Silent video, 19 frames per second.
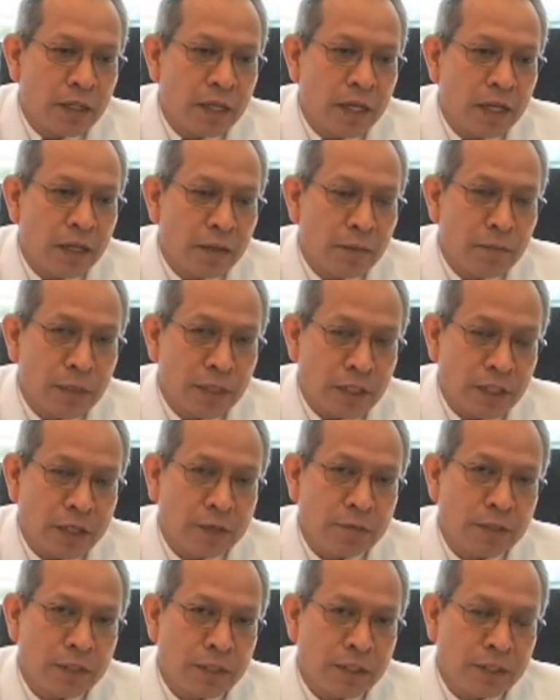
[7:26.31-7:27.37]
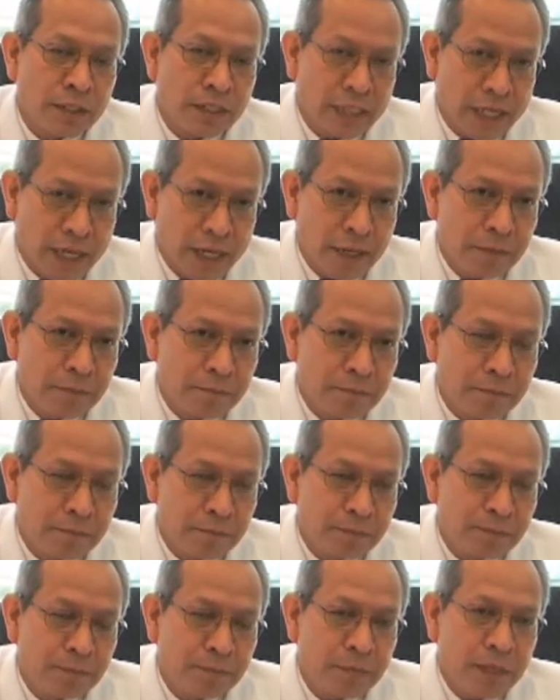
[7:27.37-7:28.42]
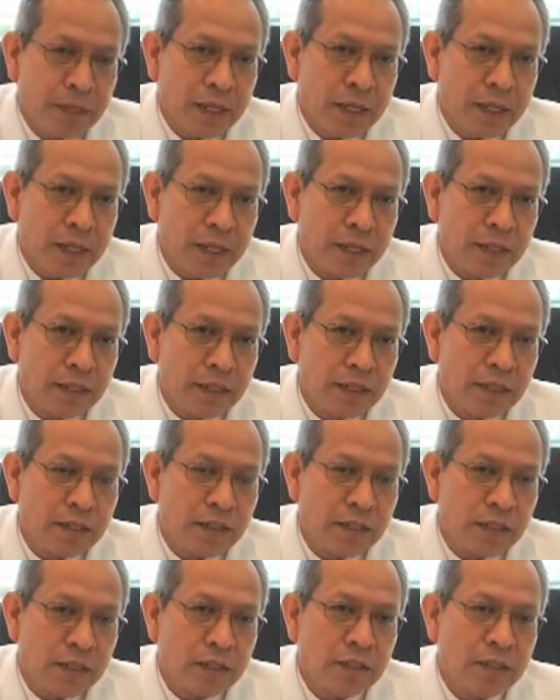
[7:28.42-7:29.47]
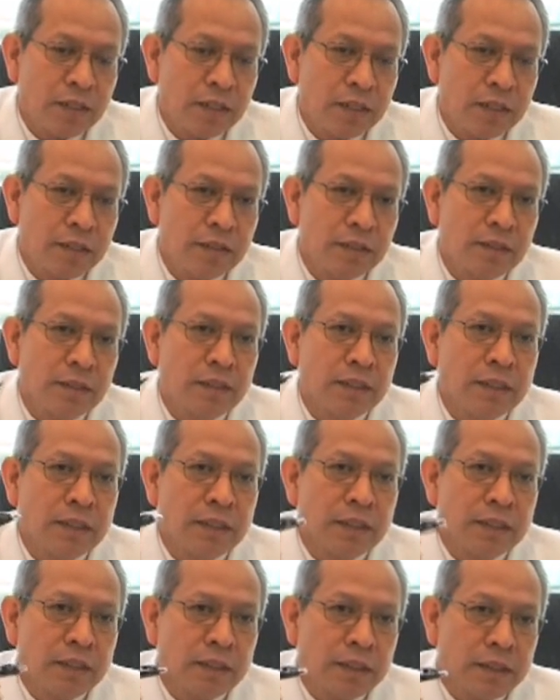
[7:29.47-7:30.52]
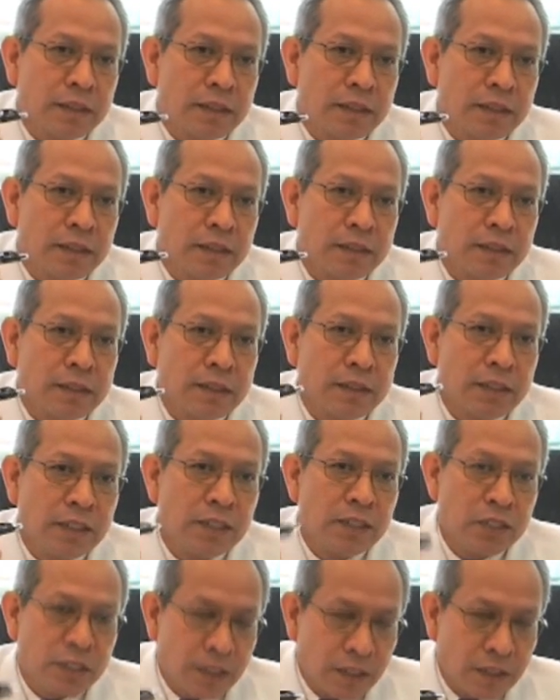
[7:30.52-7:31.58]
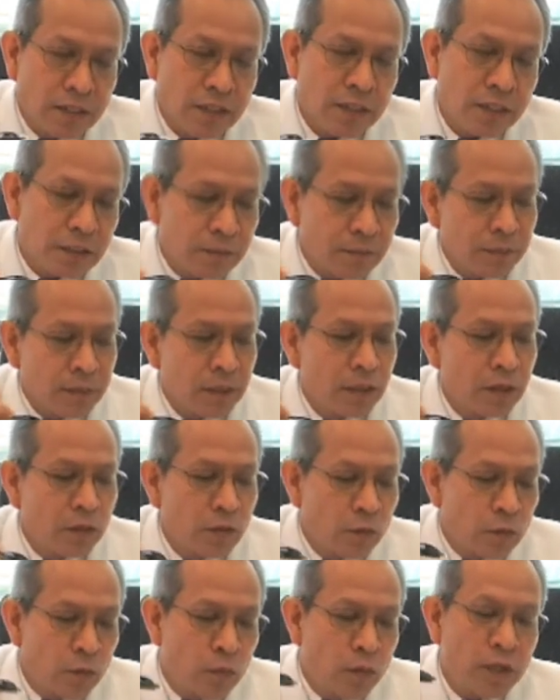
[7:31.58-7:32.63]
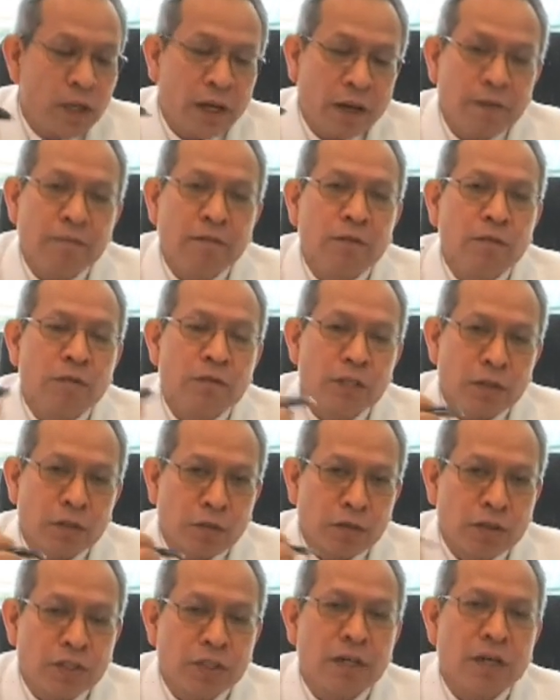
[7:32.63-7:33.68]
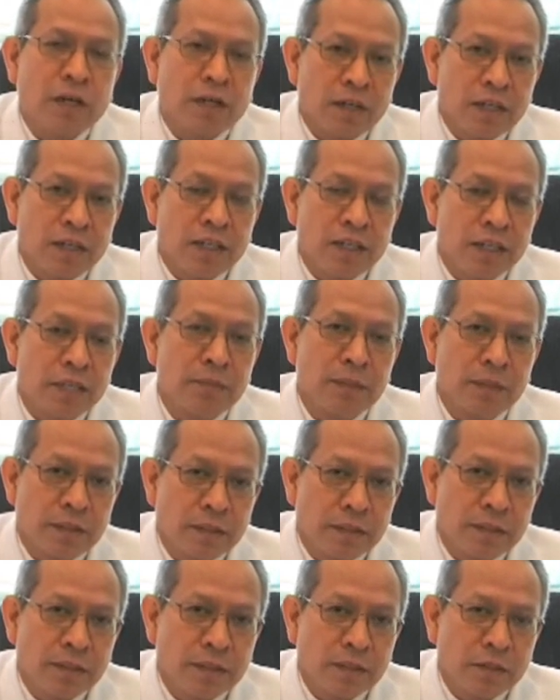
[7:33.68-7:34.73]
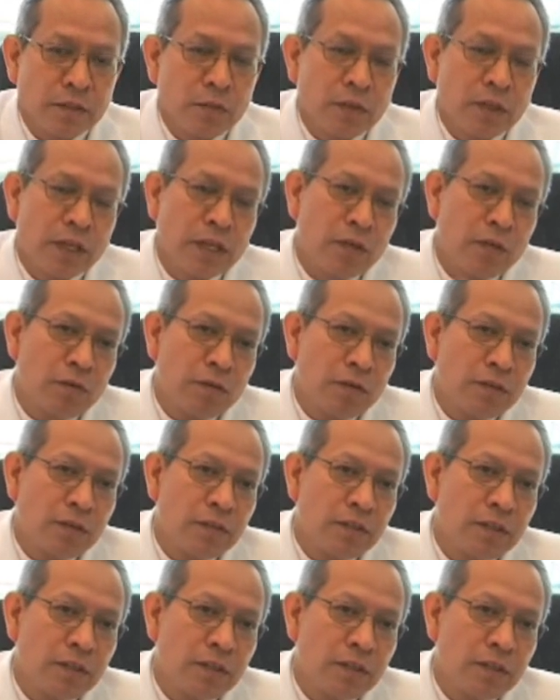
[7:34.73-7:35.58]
get a mid substance tear, and in such an instance we have to reconstruct the ligaments. We cannot